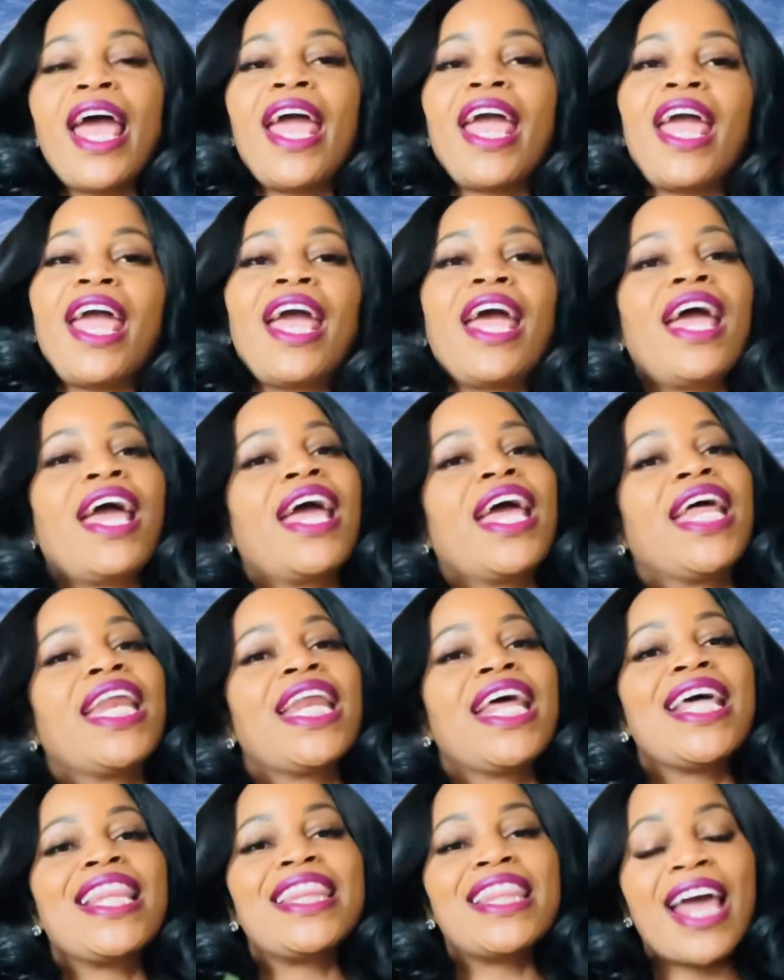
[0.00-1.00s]

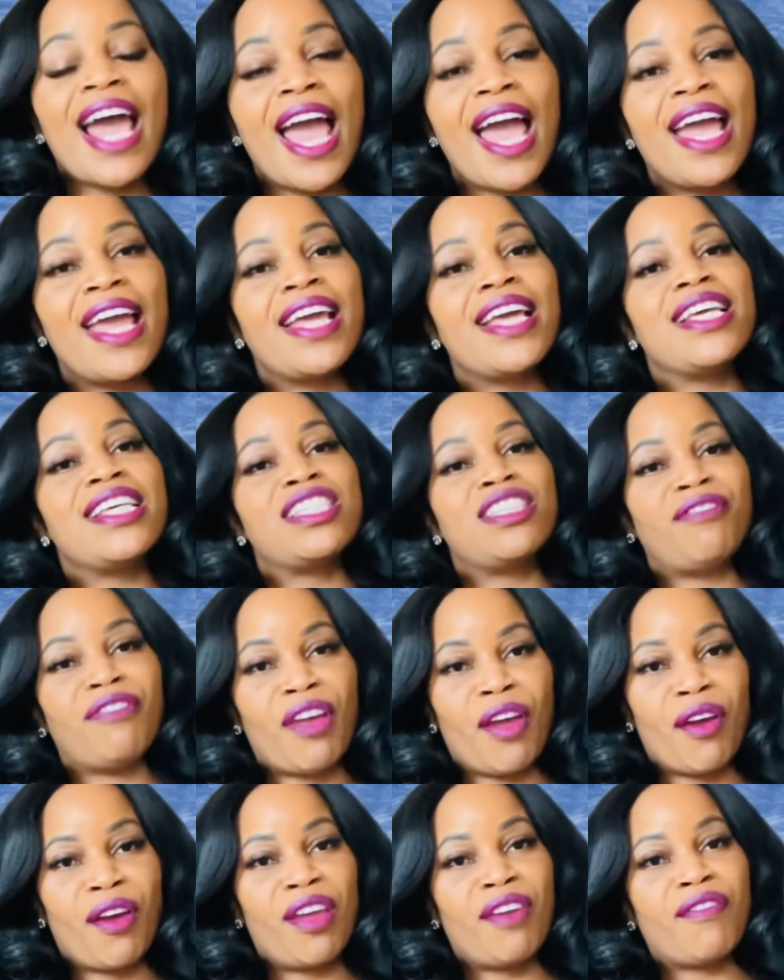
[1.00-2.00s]
And that is
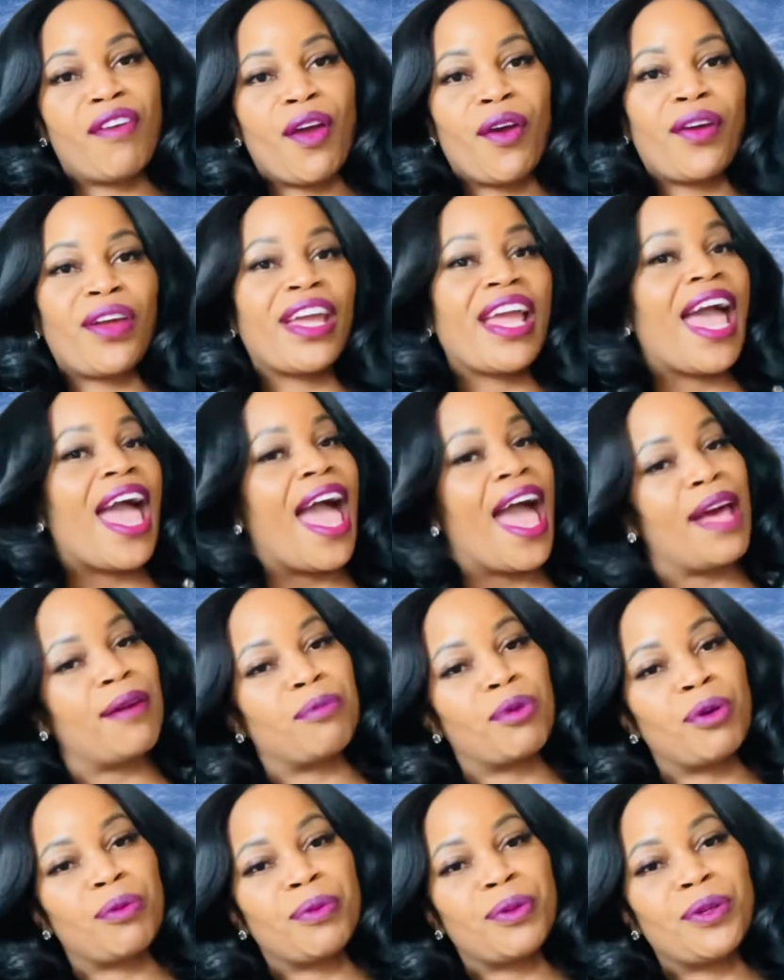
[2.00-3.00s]
very, very
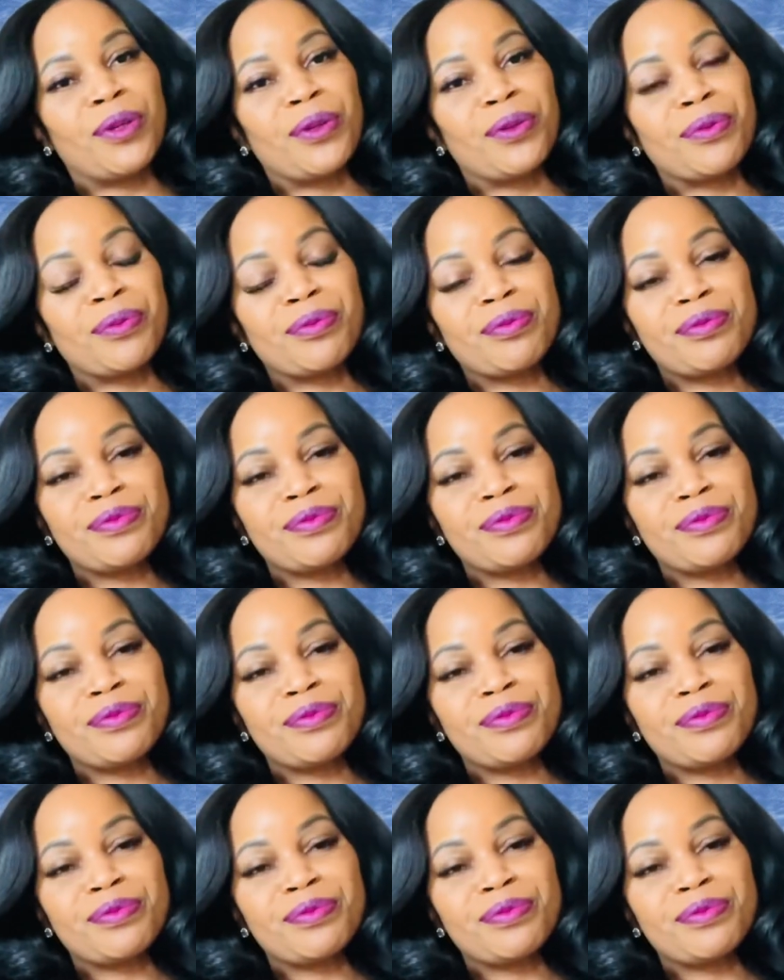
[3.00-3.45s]
admirable.